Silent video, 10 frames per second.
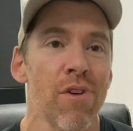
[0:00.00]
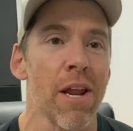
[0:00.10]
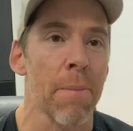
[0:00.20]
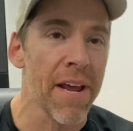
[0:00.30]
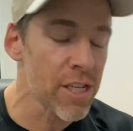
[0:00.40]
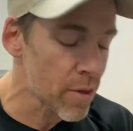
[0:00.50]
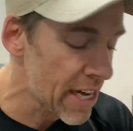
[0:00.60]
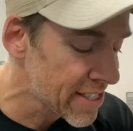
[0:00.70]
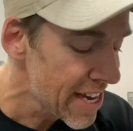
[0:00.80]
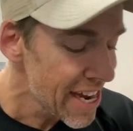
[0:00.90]
Really pleased with
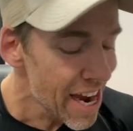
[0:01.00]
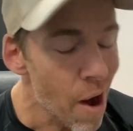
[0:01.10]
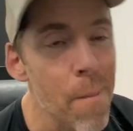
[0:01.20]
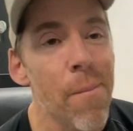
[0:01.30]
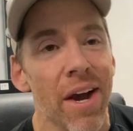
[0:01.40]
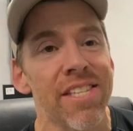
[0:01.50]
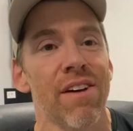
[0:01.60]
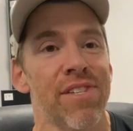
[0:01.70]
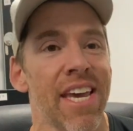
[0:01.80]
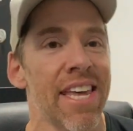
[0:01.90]
that. I might
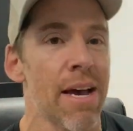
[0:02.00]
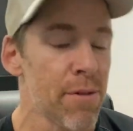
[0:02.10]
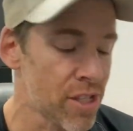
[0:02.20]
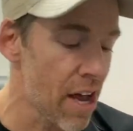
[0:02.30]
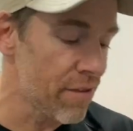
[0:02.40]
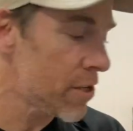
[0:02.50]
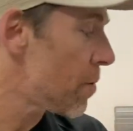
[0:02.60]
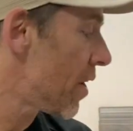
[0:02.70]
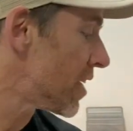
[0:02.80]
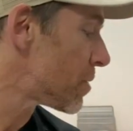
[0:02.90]
have to get that myself, to
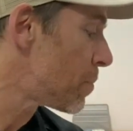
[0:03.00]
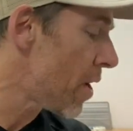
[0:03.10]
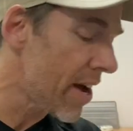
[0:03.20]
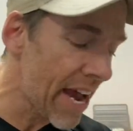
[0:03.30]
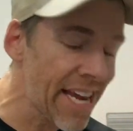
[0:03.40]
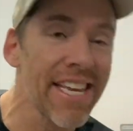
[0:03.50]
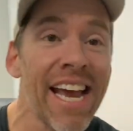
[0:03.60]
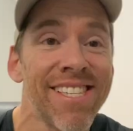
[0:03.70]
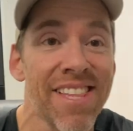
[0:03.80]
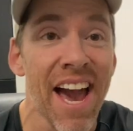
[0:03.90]
be honest, but it,
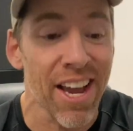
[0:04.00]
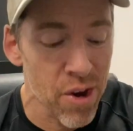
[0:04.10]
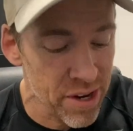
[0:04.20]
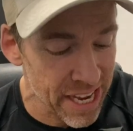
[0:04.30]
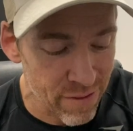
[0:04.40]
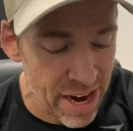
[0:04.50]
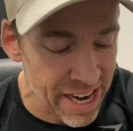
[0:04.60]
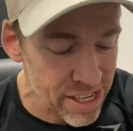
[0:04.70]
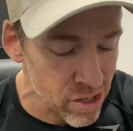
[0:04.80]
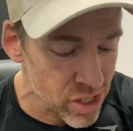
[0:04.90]
it's that good. It
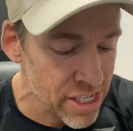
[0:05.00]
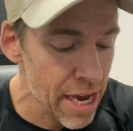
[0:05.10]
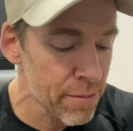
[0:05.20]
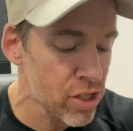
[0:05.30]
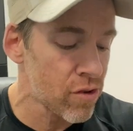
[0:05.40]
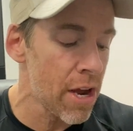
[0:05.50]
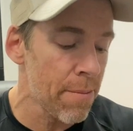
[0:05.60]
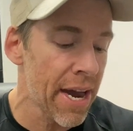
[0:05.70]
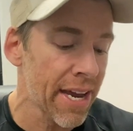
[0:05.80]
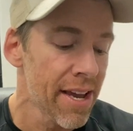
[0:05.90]
really does take me straight
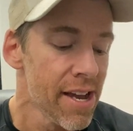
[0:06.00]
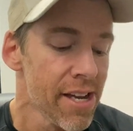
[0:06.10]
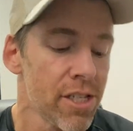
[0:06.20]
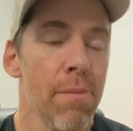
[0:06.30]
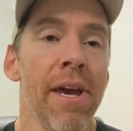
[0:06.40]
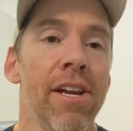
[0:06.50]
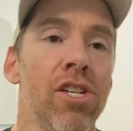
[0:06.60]
back to being a